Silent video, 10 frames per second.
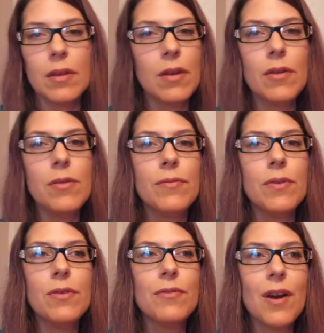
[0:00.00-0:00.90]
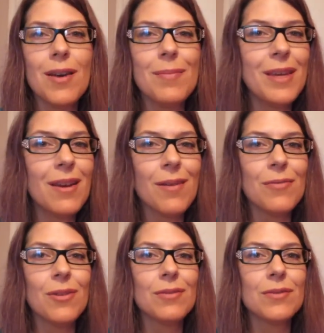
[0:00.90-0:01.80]
You know, you've got to be
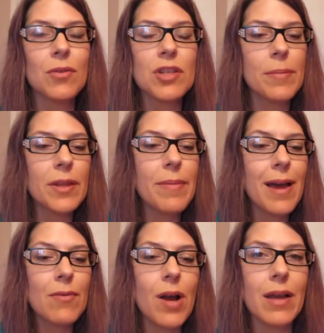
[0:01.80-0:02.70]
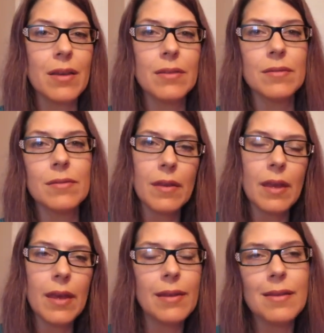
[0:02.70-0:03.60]
careful. Don't jump on the bandwagon.
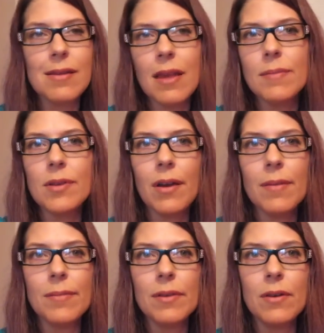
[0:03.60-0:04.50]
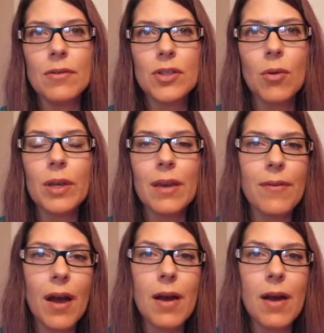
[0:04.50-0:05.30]
And at the same time, you know, don't give